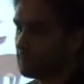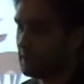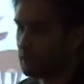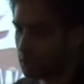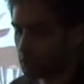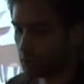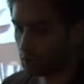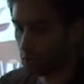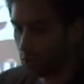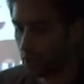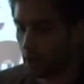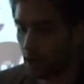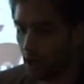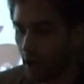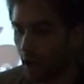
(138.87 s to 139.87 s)
me to
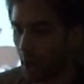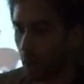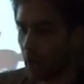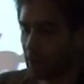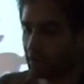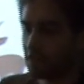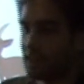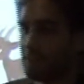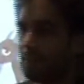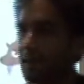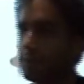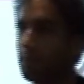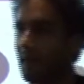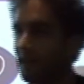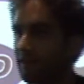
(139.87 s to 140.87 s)
one of the
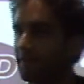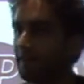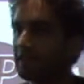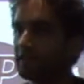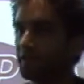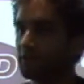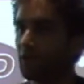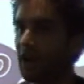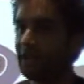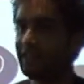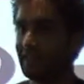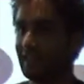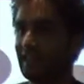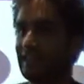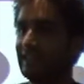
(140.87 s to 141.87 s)
big benefits of
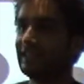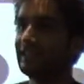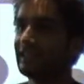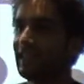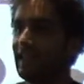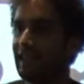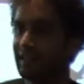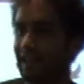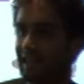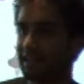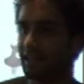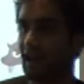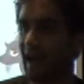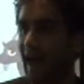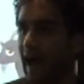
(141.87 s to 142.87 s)
writing these
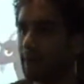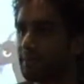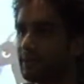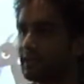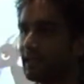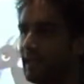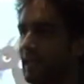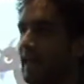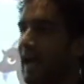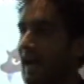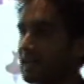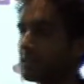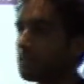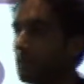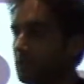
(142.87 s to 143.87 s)
satellite apps
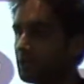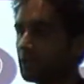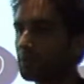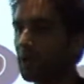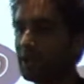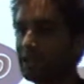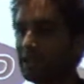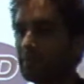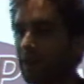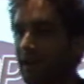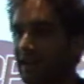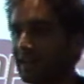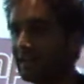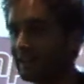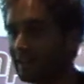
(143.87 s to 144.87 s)
as opposed to writing
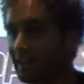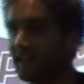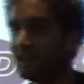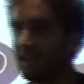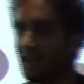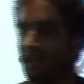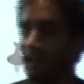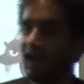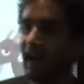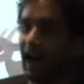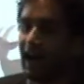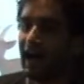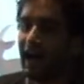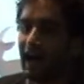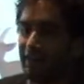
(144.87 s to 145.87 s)
plugins.
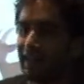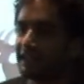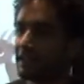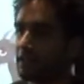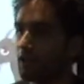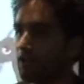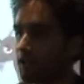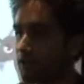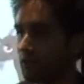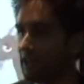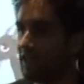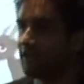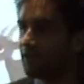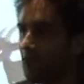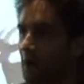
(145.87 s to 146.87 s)
And that's that you're
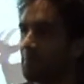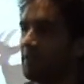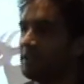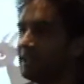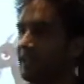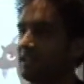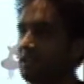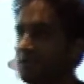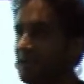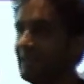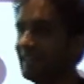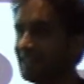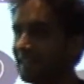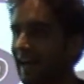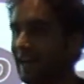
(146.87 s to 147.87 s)
freed from the
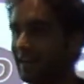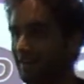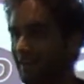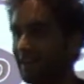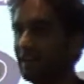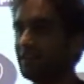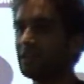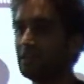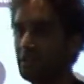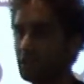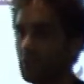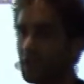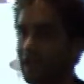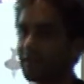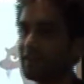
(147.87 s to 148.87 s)
J2EE stack, right? You can
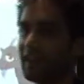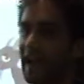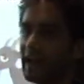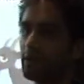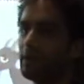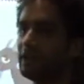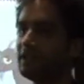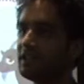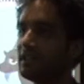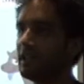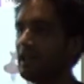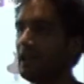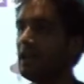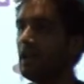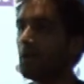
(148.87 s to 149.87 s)
use whatever language,
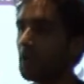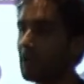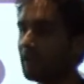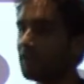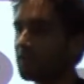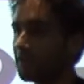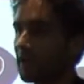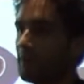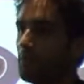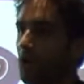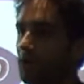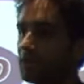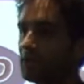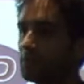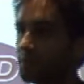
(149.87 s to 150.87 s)
whatever
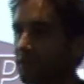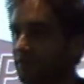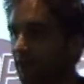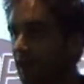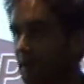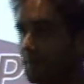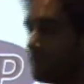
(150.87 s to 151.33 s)
frameworks you prefer.